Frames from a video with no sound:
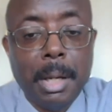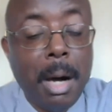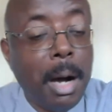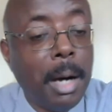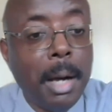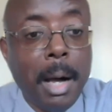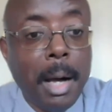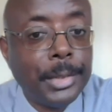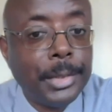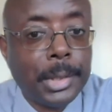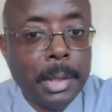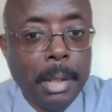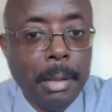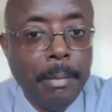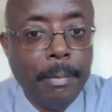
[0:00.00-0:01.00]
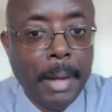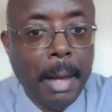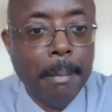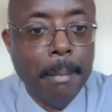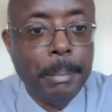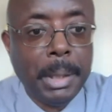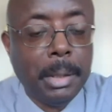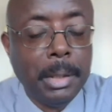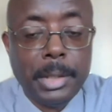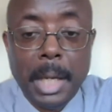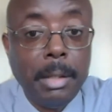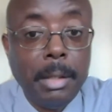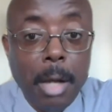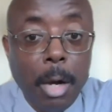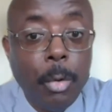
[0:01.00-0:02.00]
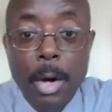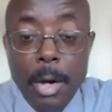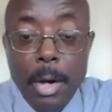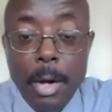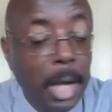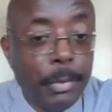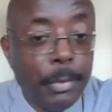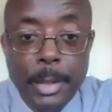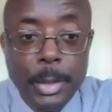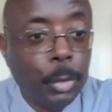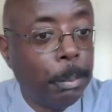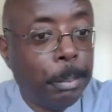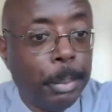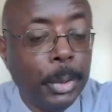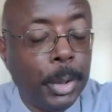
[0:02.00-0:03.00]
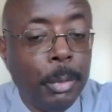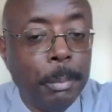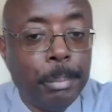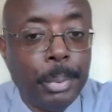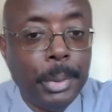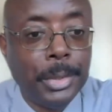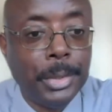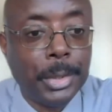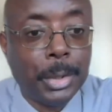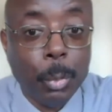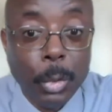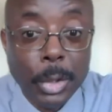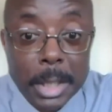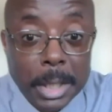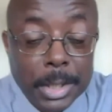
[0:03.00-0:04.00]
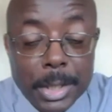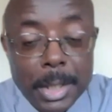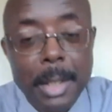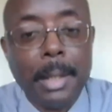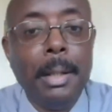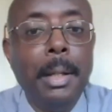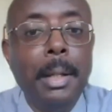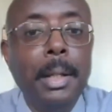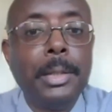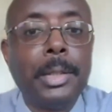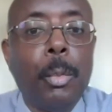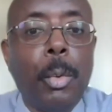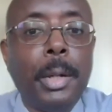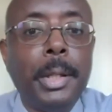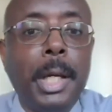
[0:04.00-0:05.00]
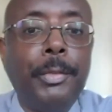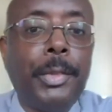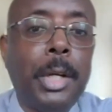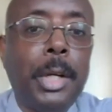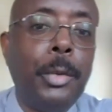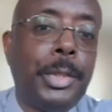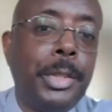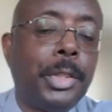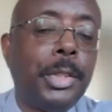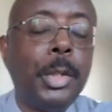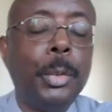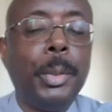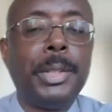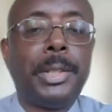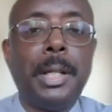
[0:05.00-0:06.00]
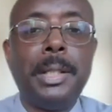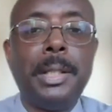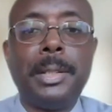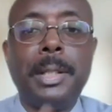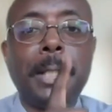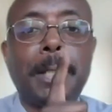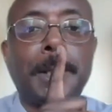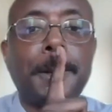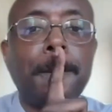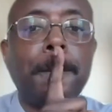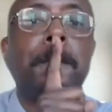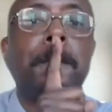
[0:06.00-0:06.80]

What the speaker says: can't answer that because they know her evidence will put you in prison. So what are you going to say? So what they've chosen to do instead is this.